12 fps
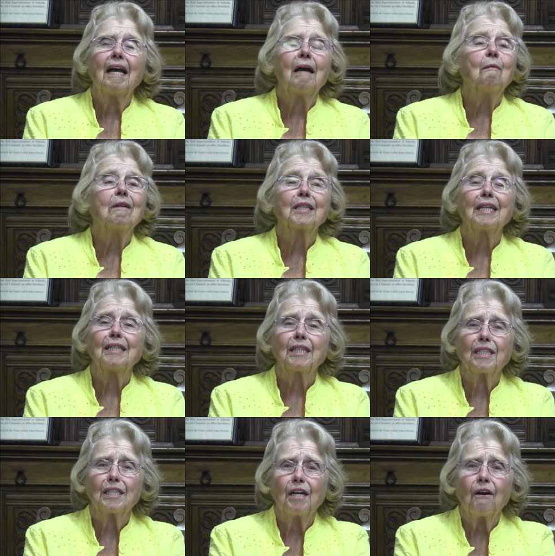was
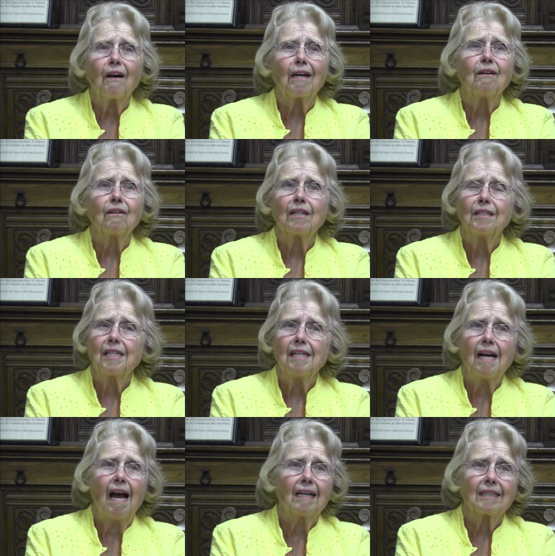hysterical because
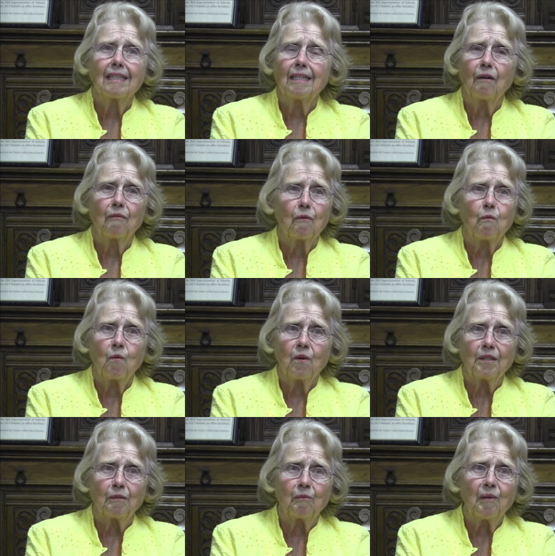he hasn't ever
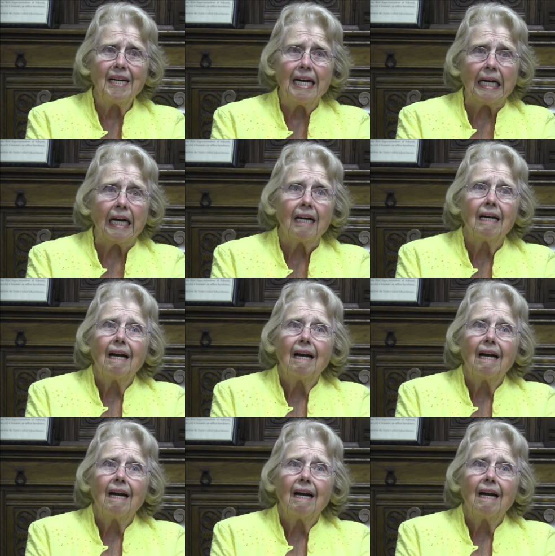worn a ring.